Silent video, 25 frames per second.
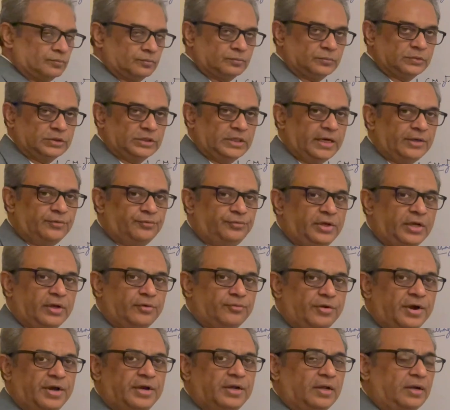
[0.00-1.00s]
that we
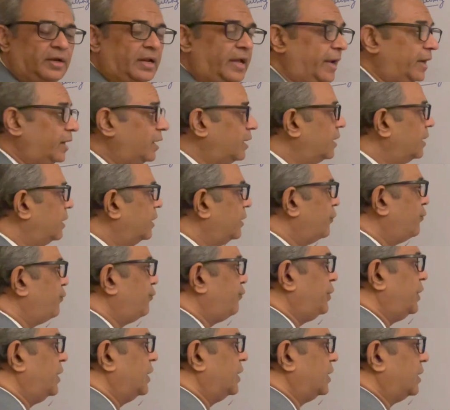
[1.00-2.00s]
have written, anger,
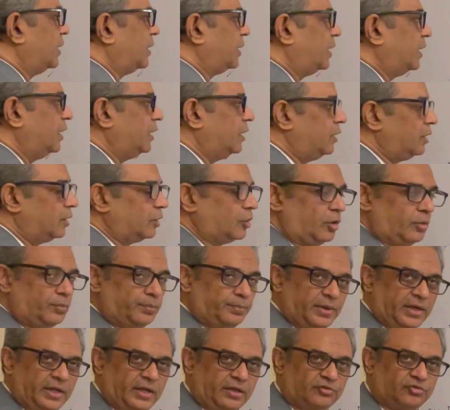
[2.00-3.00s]
fear, guilt,
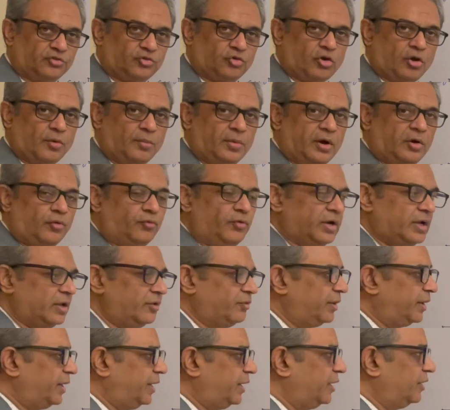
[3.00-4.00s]
complex, trauma,
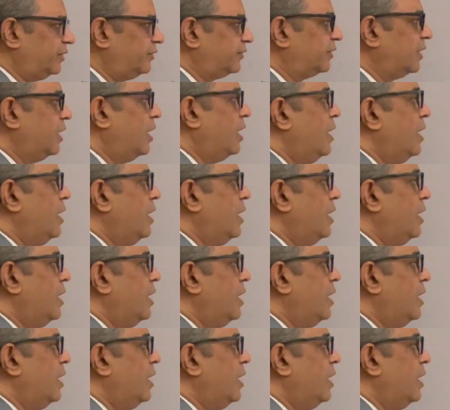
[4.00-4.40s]
whatever it is,